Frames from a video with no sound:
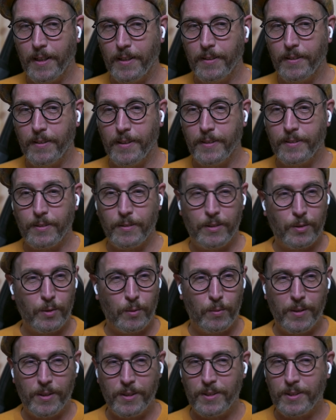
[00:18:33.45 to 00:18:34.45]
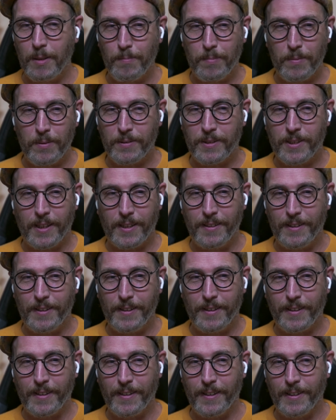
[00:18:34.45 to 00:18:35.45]
And it's a really simple
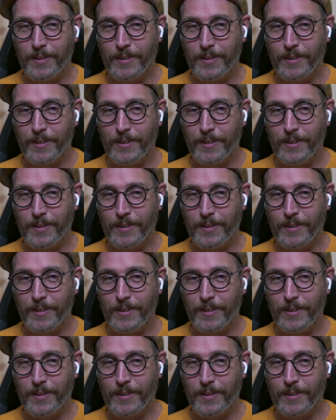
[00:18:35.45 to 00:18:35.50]
technique.